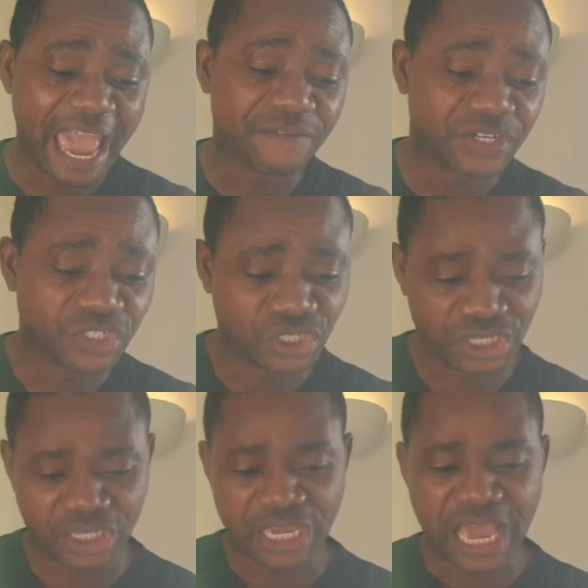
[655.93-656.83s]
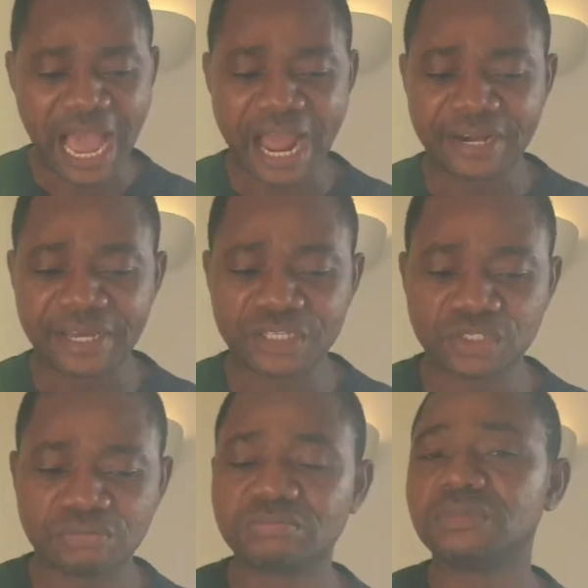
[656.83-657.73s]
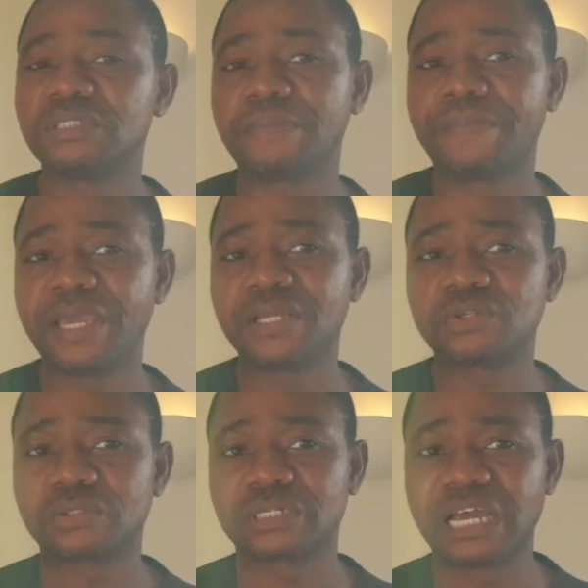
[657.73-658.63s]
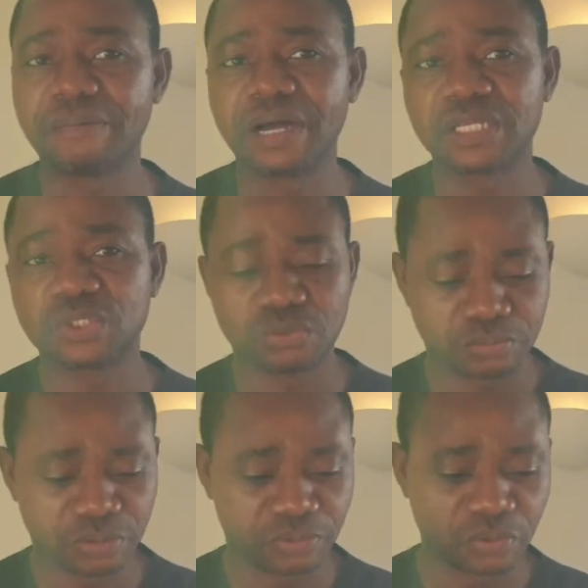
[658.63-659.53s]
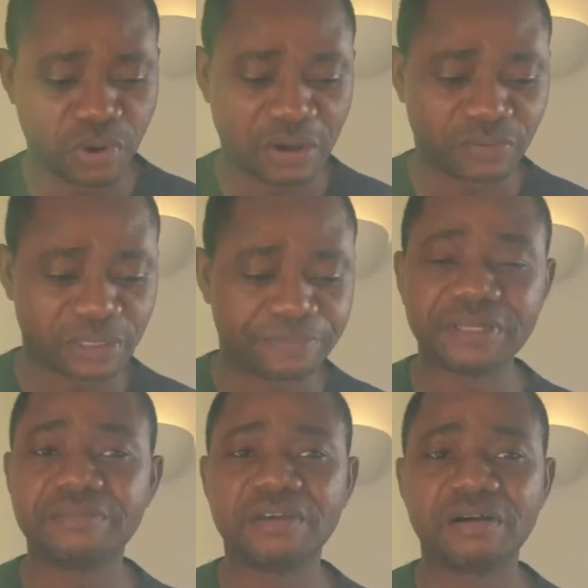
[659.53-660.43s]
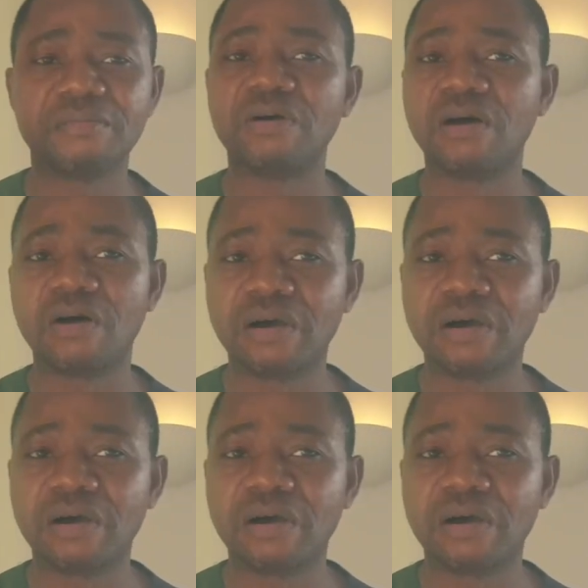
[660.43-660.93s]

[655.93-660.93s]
People who are actually getting on YouTube to check what's up now, what's going on there, are